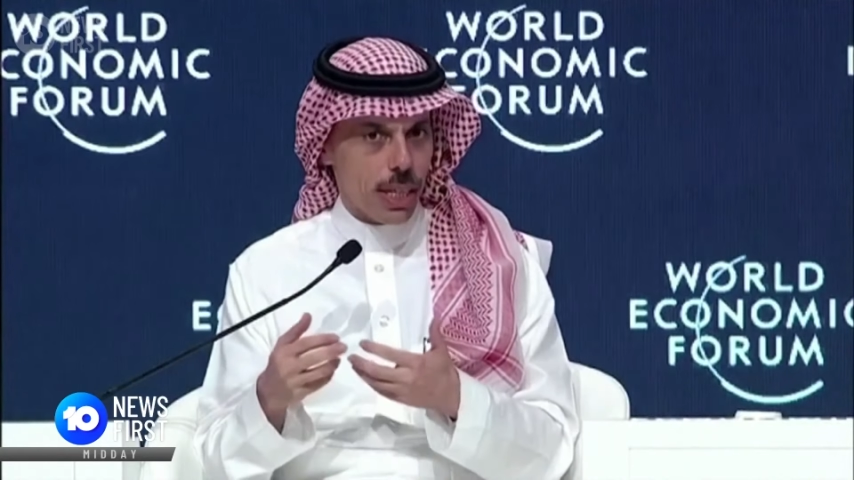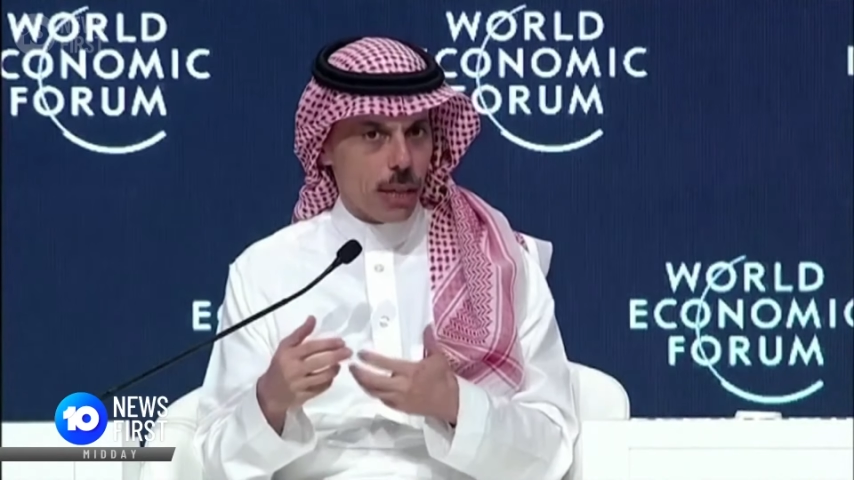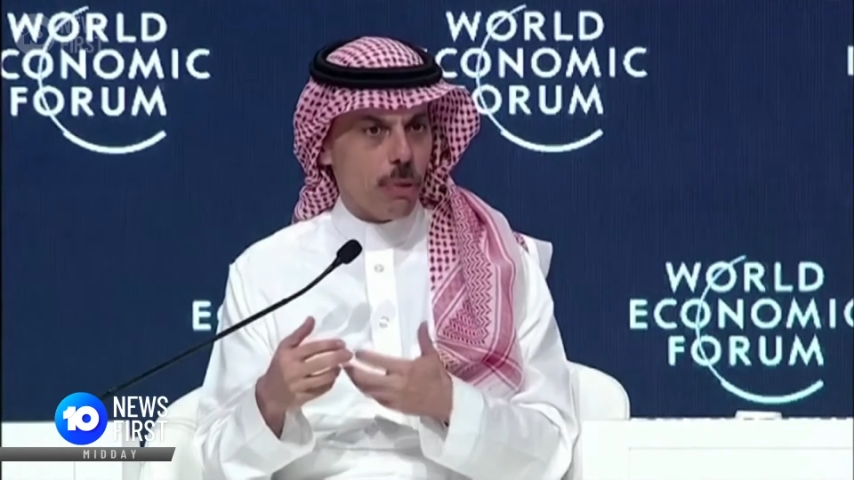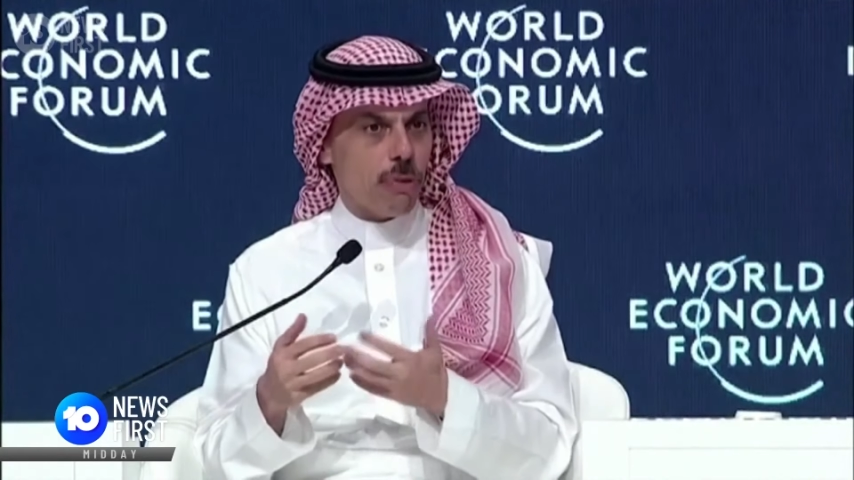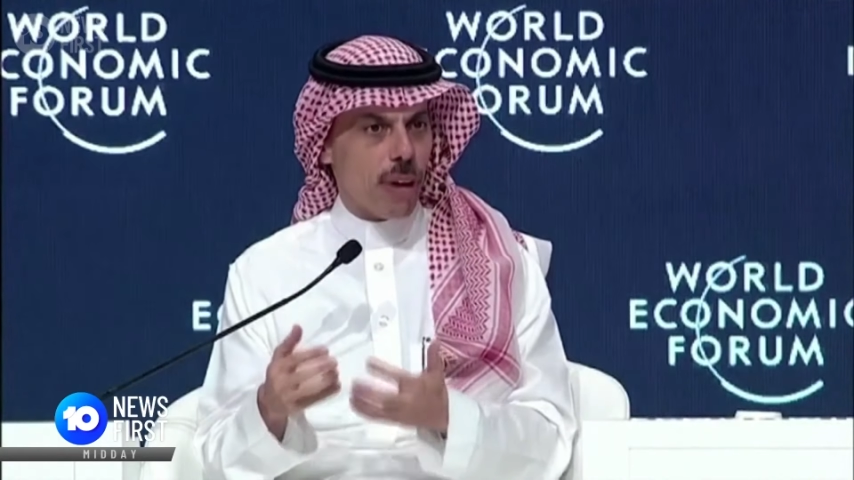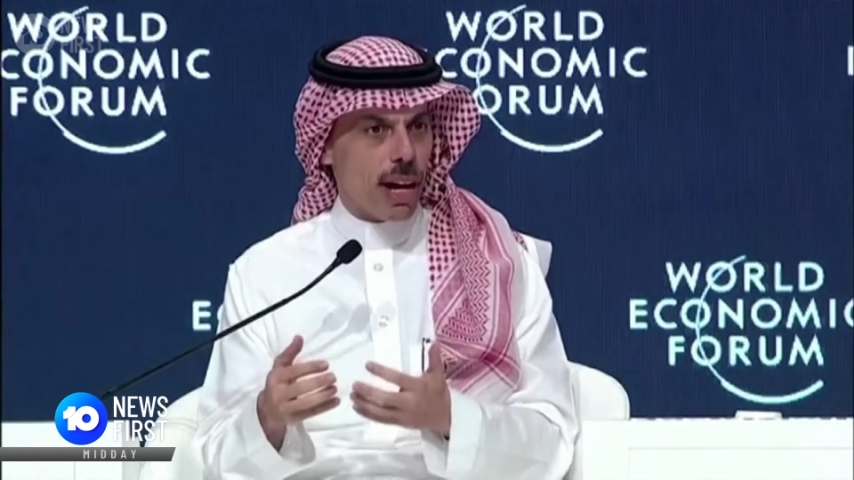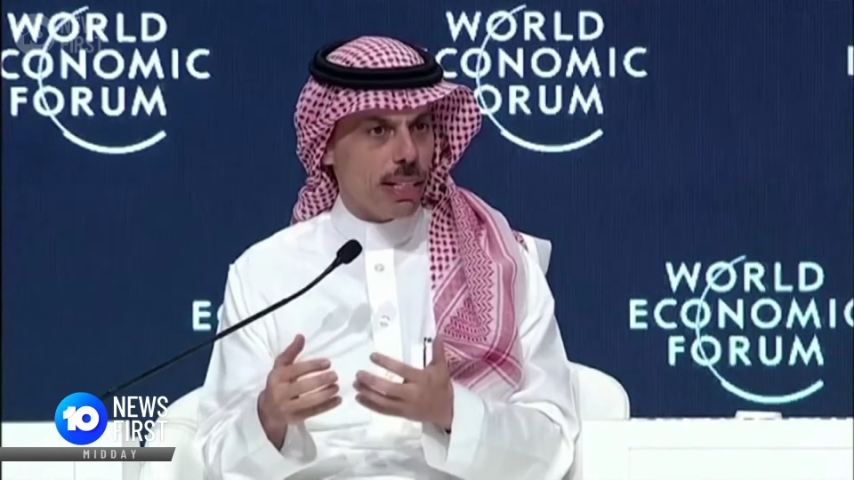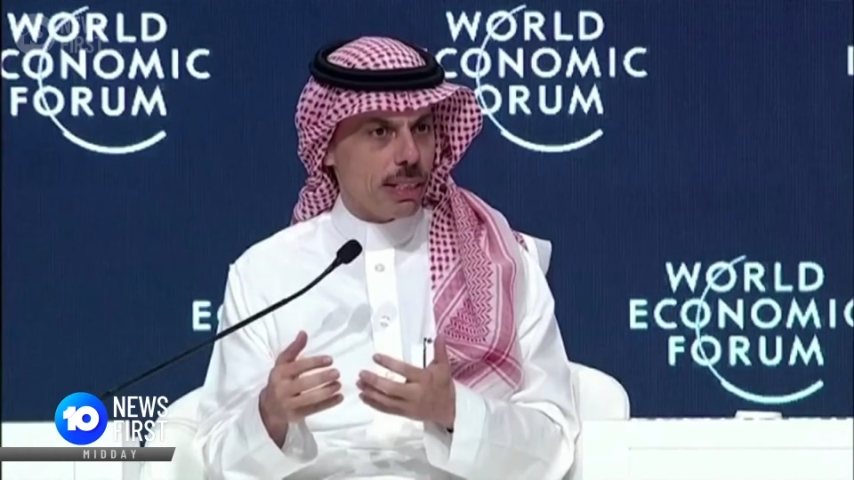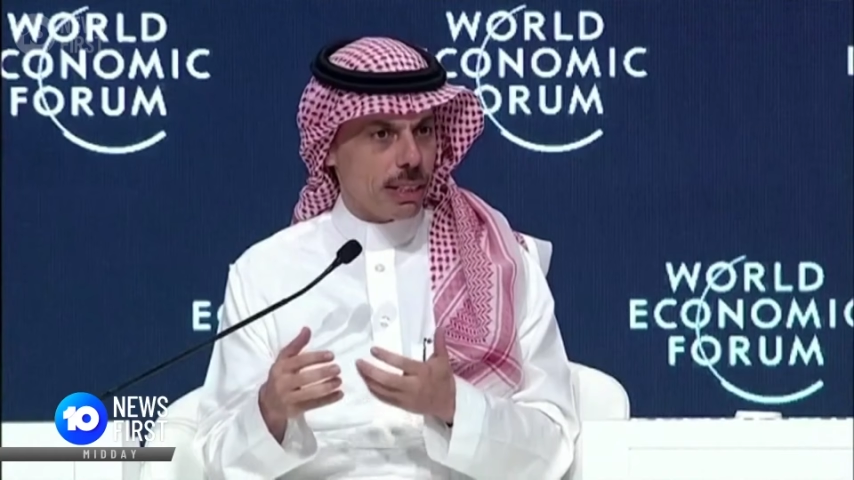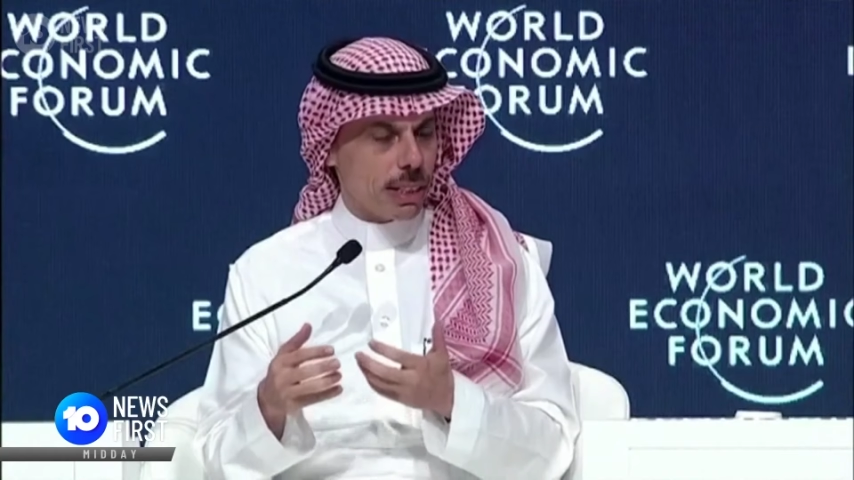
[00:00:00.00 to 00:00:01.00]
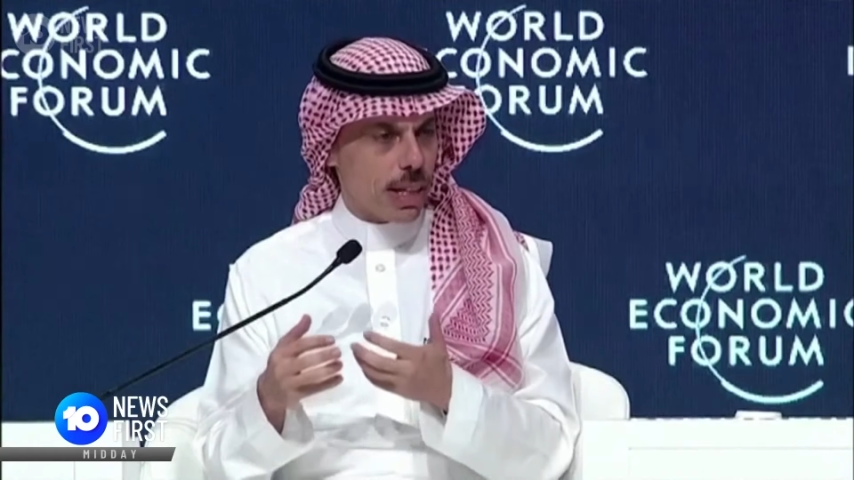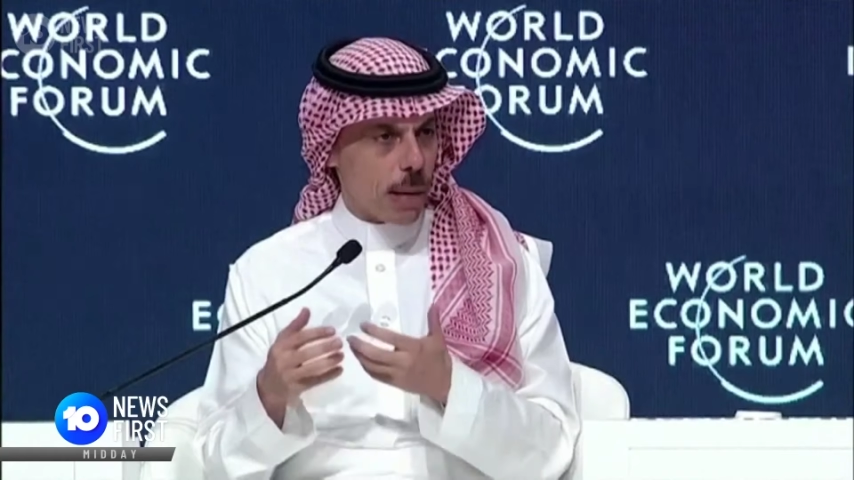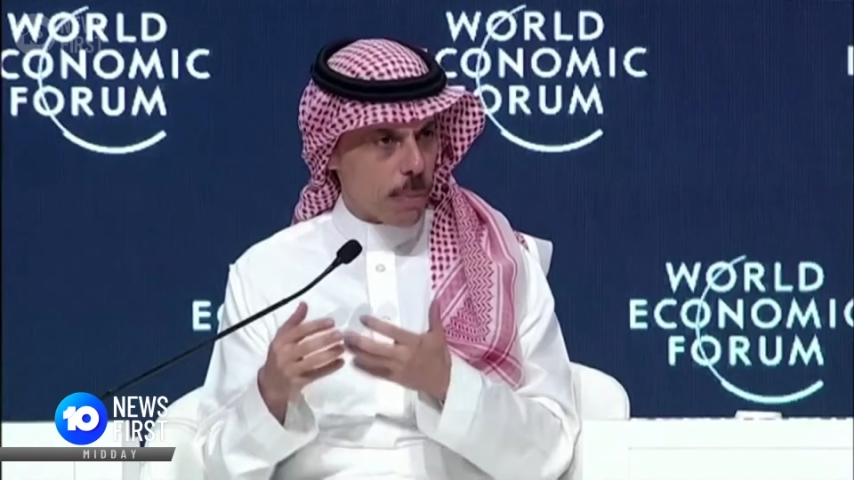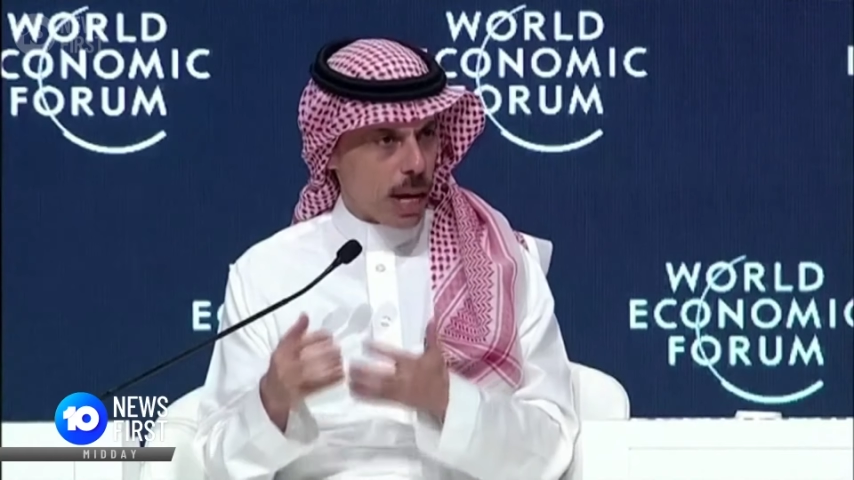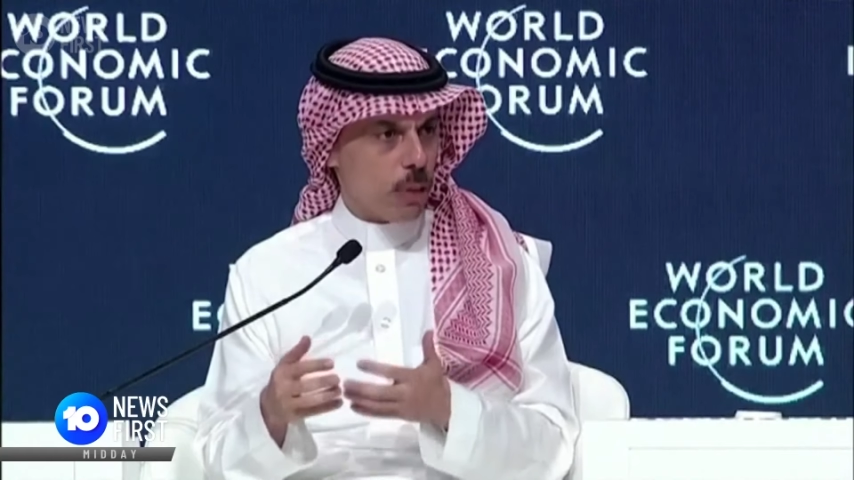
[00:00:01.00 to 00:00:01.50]
that we find
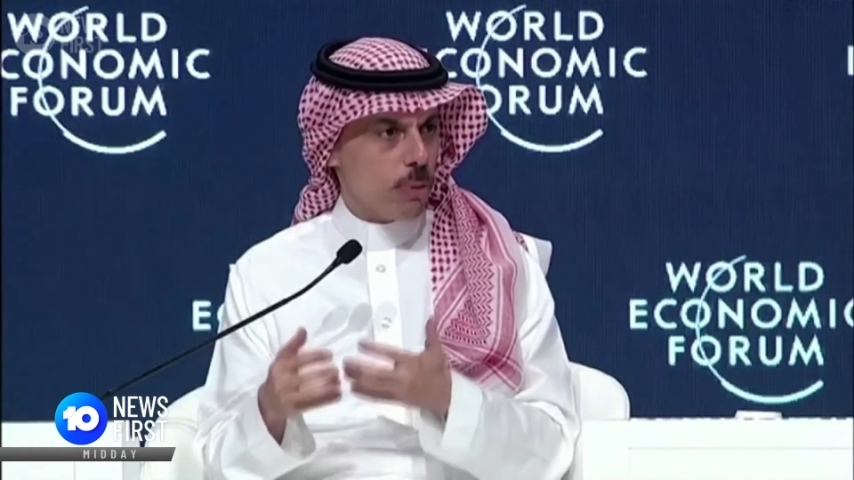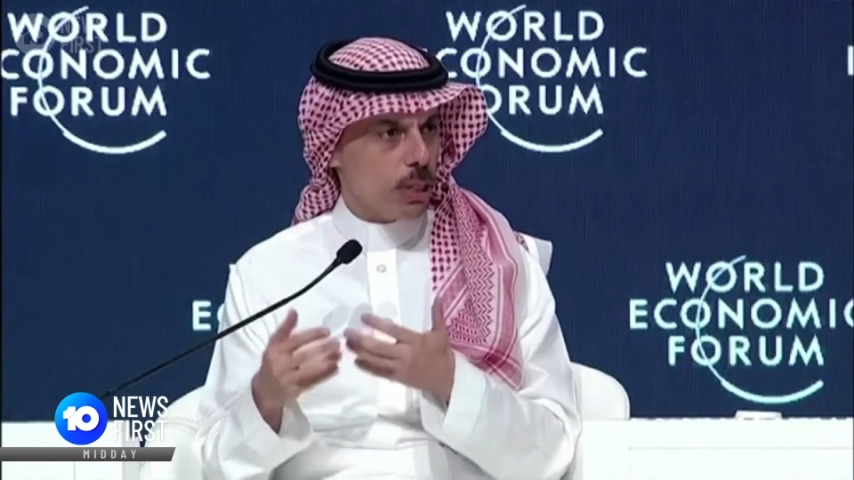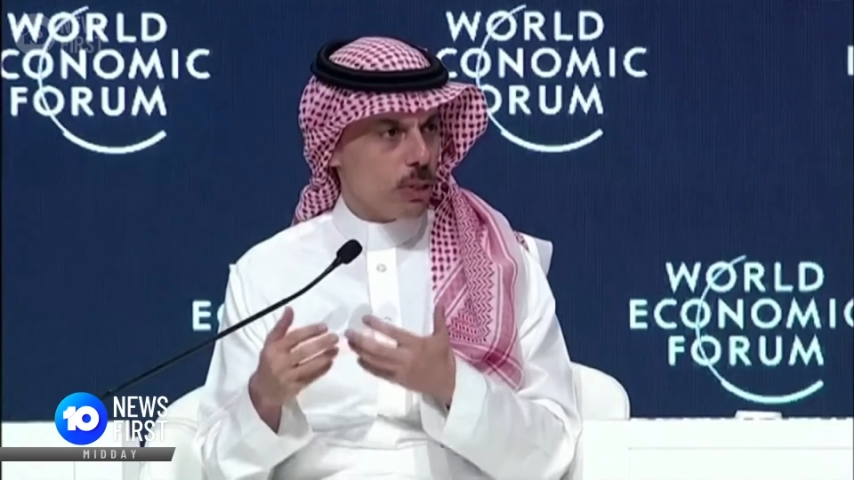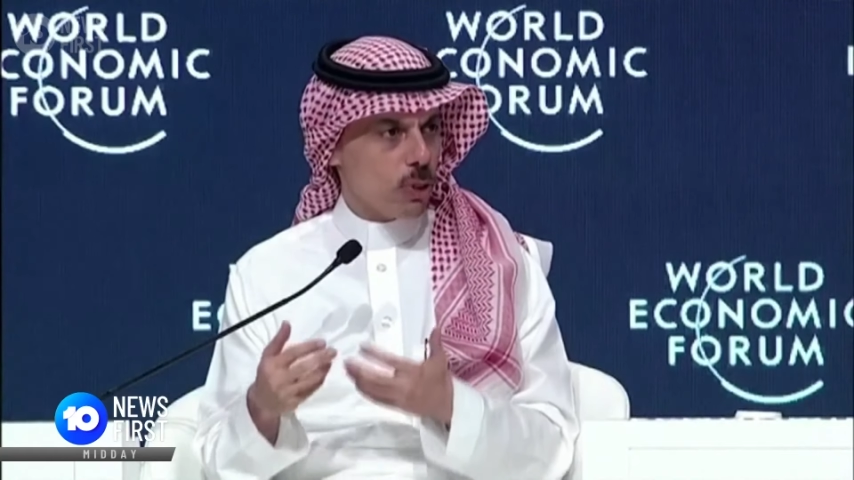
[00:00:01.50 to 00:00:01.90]
a pathway to